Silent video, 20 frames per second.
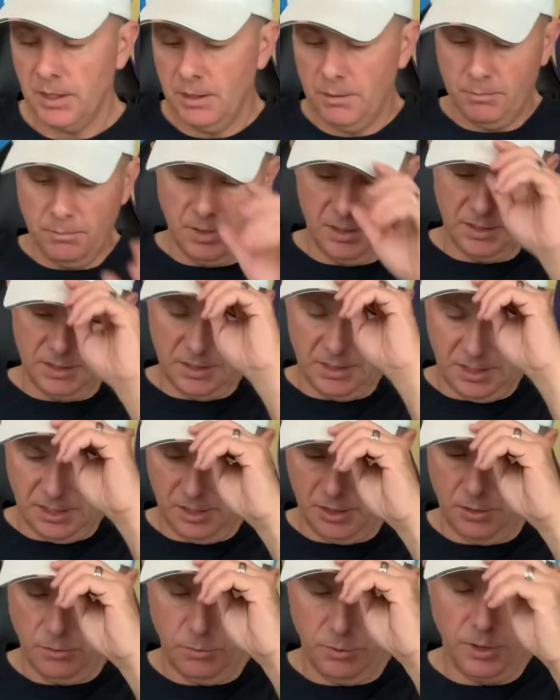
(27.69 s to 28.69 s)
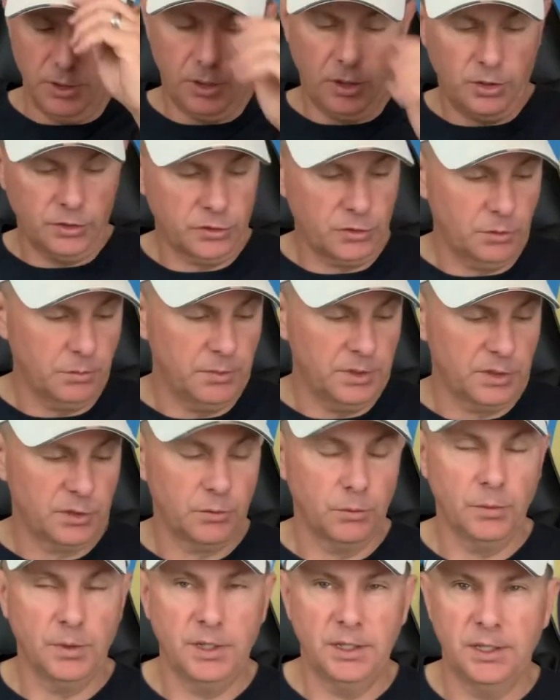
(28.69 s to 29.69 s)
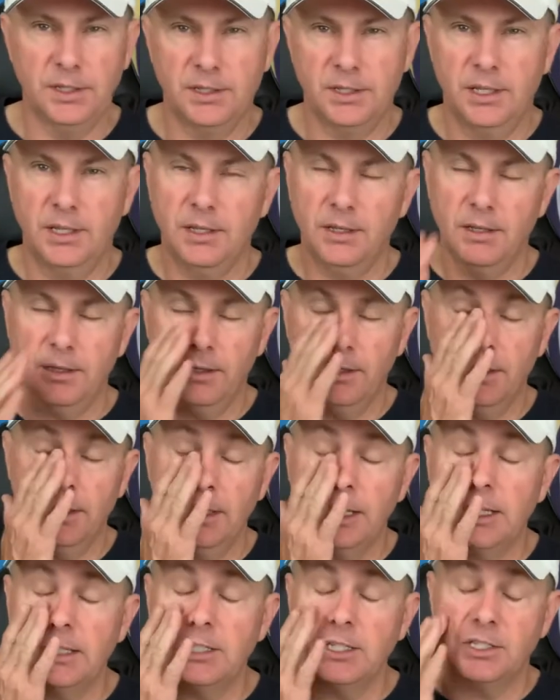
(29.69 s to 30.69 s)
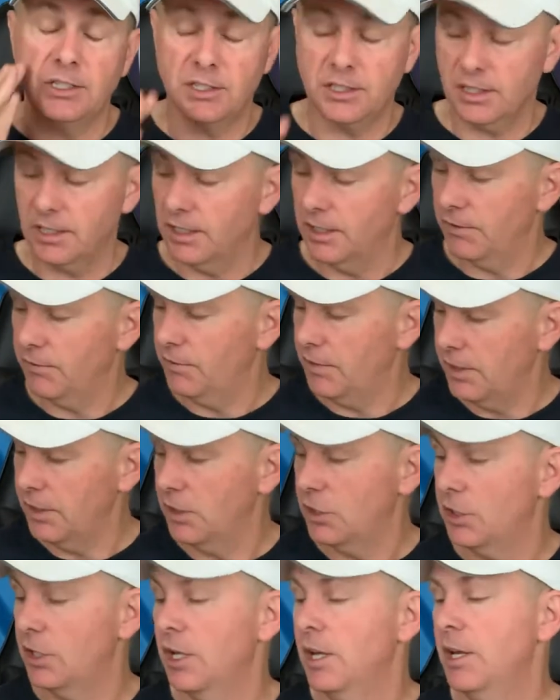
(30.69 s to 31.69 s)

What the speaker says: But we also must read it not just to get it finished,